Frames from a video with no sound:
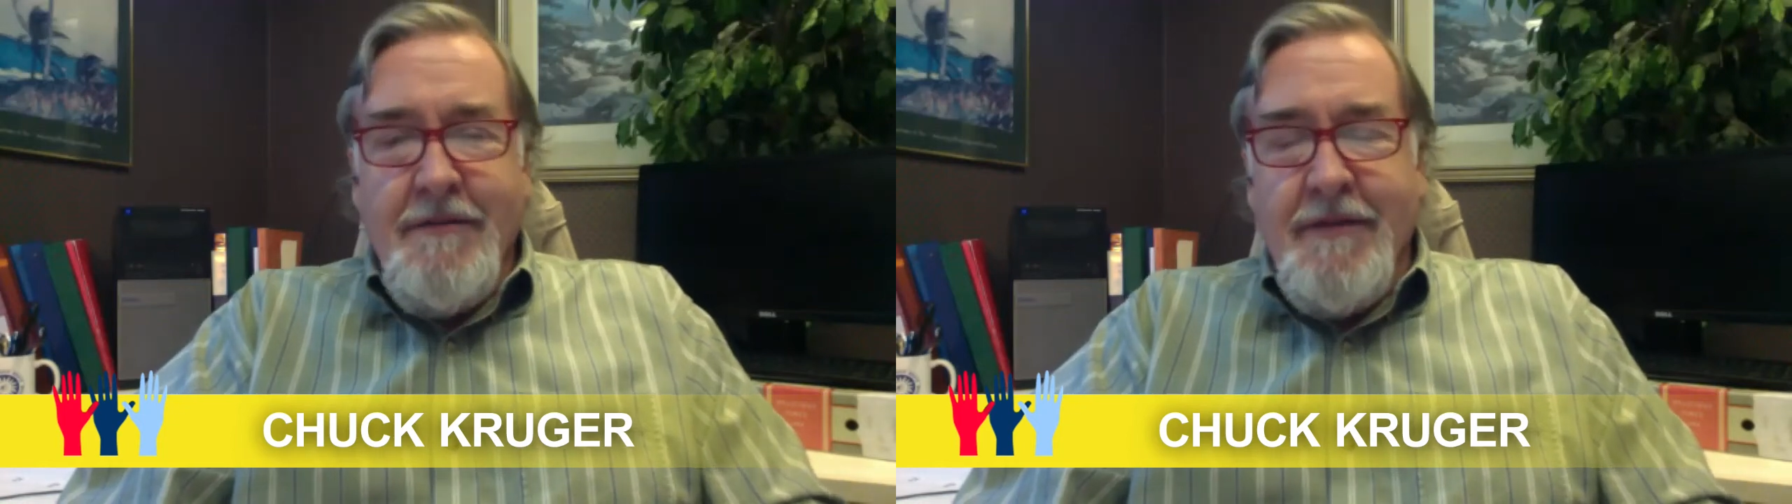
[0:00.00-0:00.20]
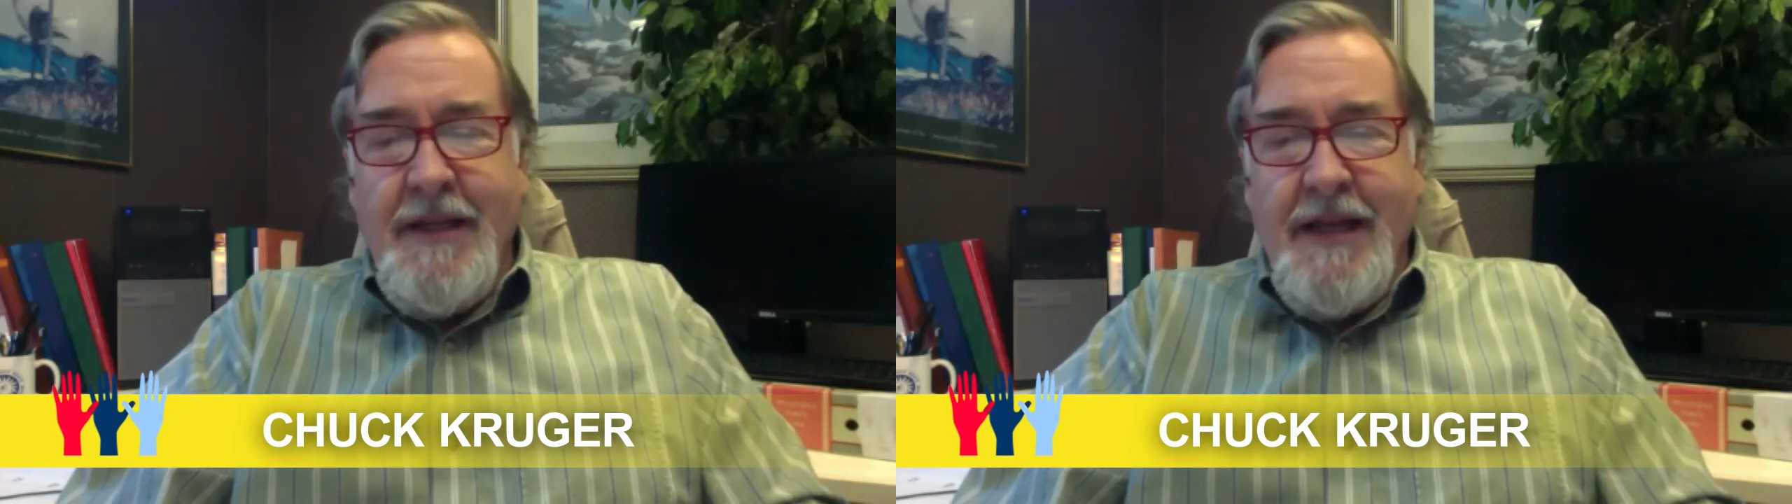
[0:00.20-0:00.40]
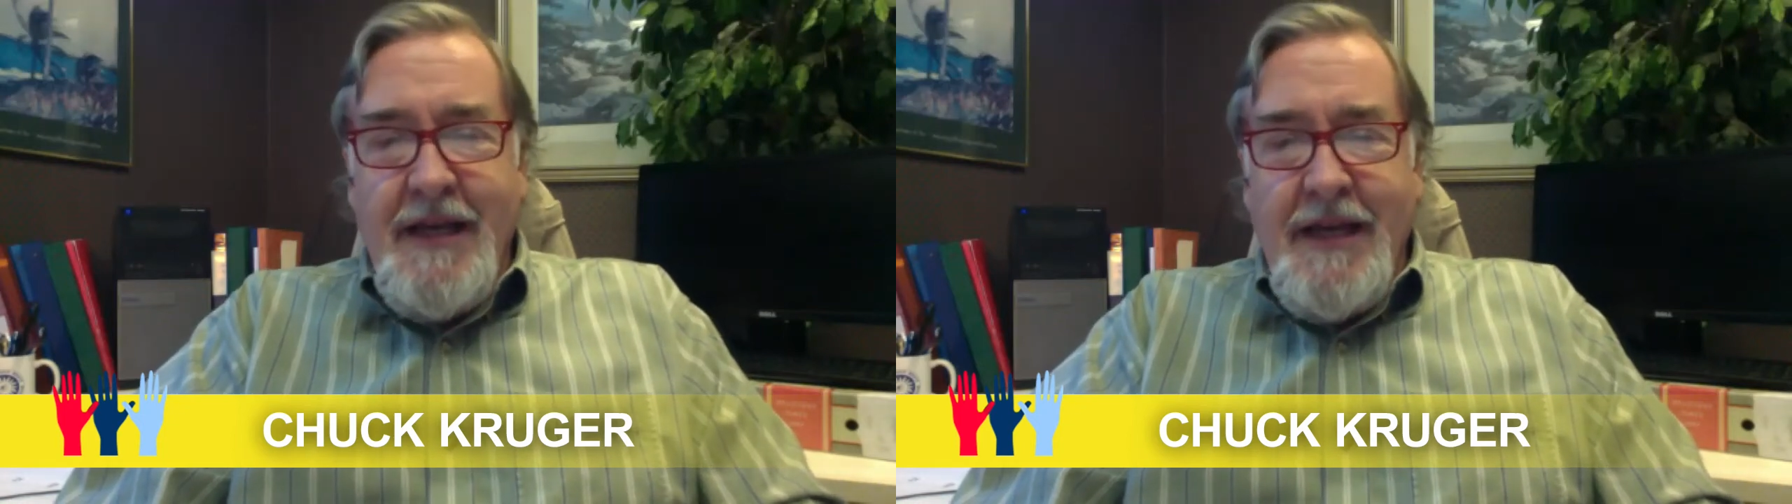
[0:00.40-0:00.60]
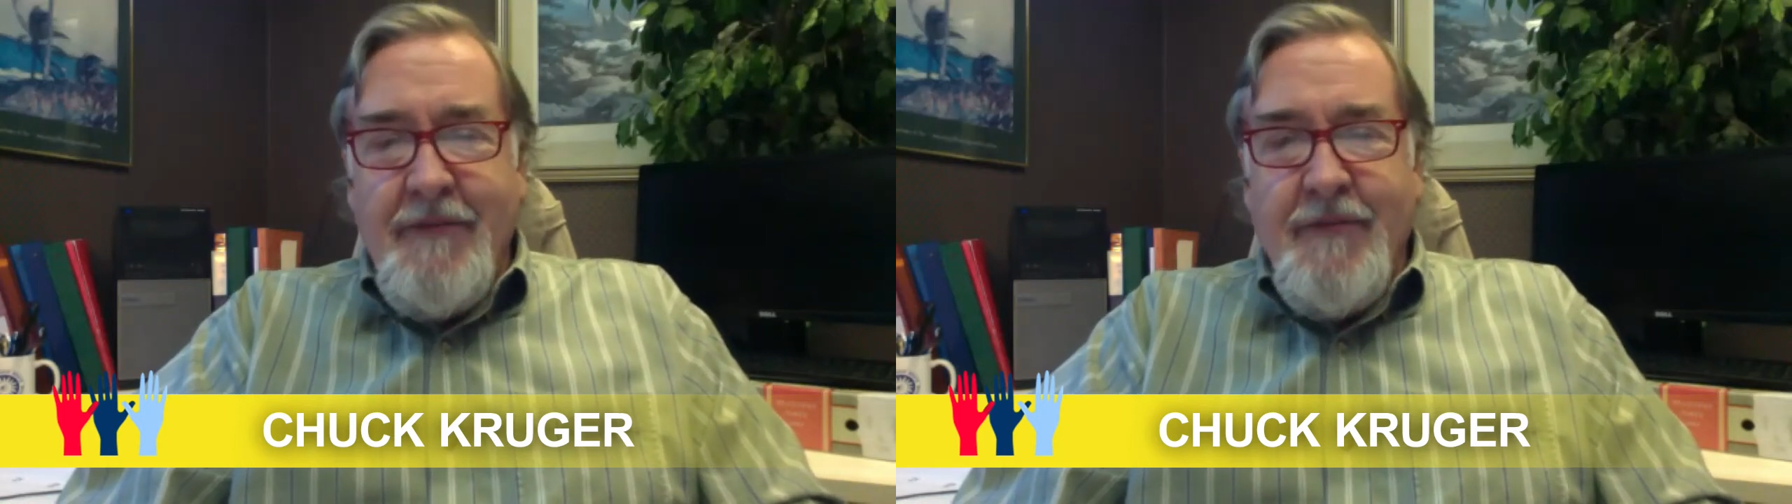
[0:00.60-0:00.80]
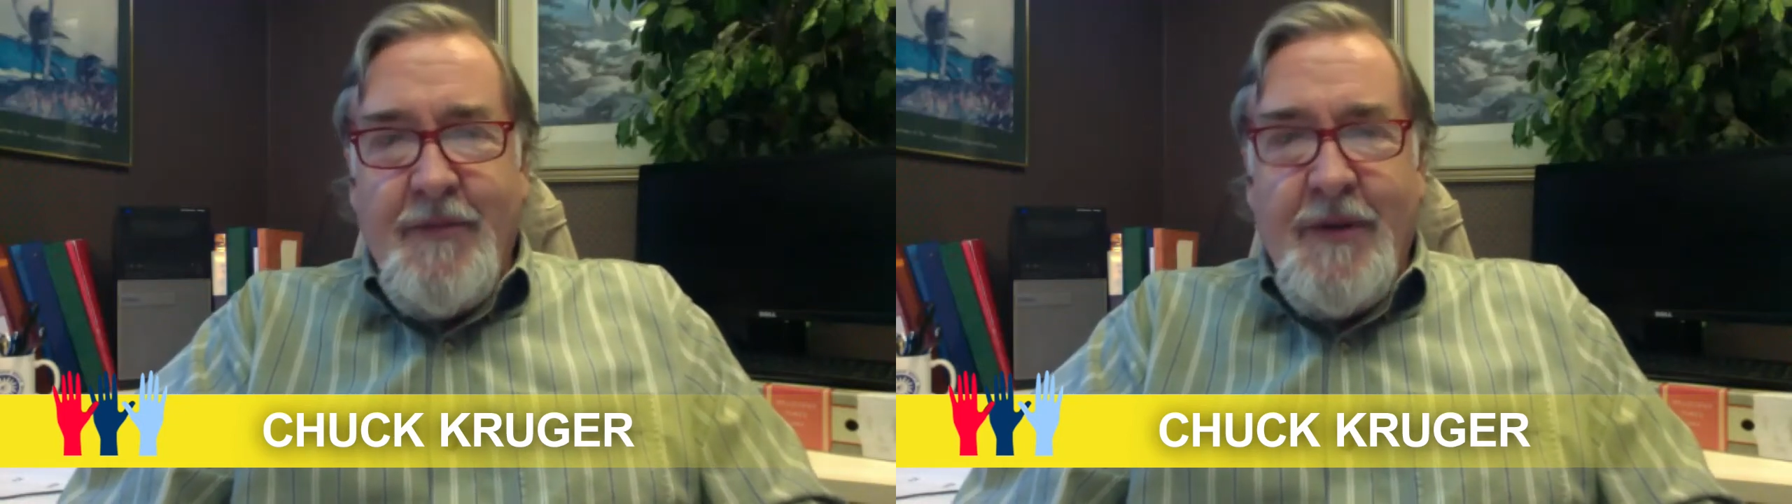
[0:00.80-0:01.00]
the
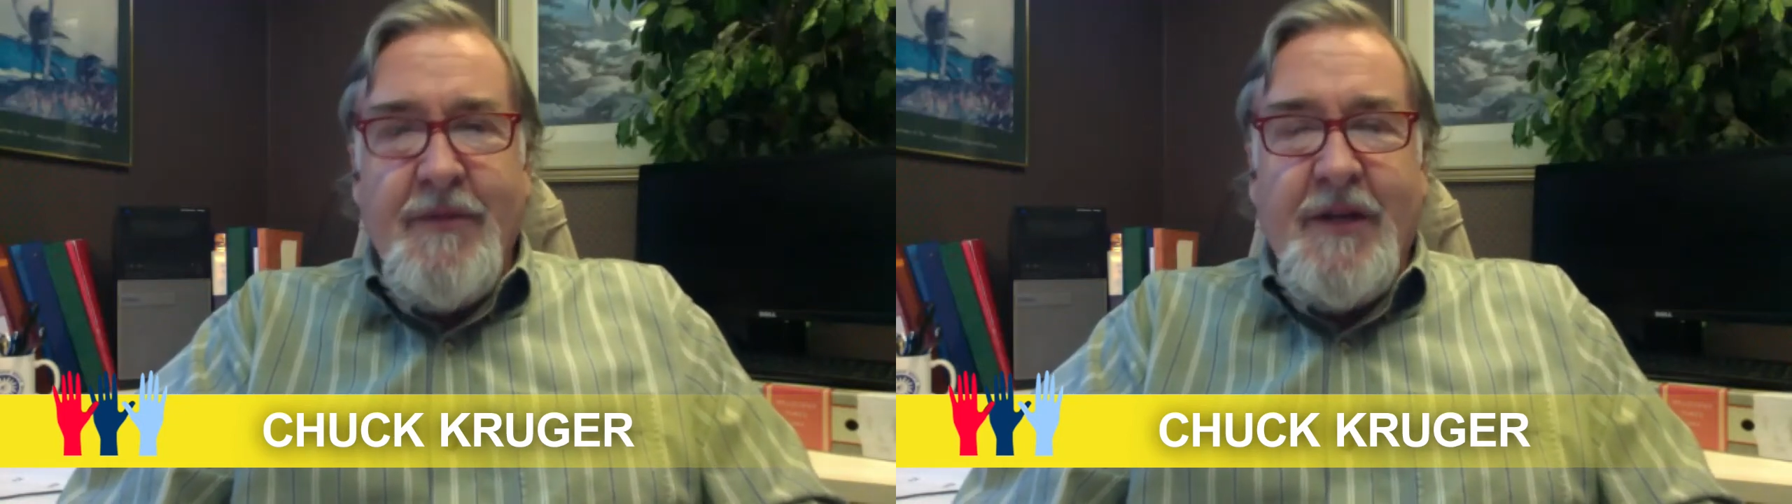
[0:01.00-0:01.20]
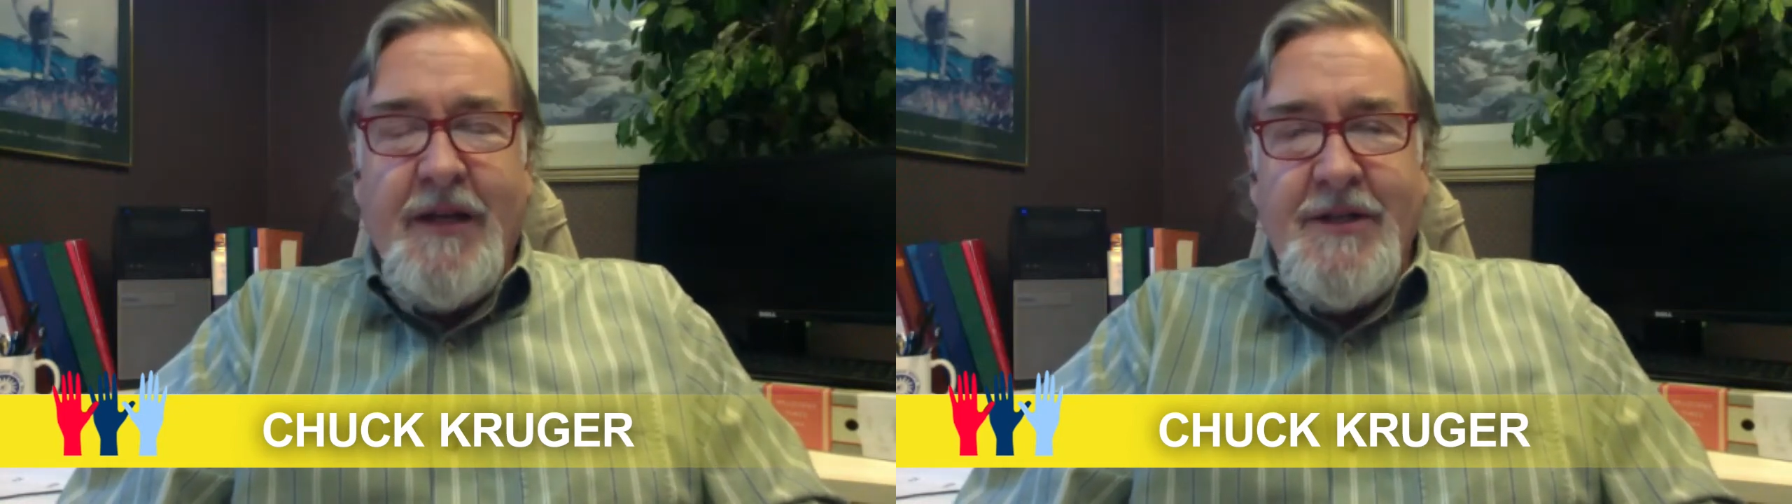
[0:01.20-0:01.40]
Republicans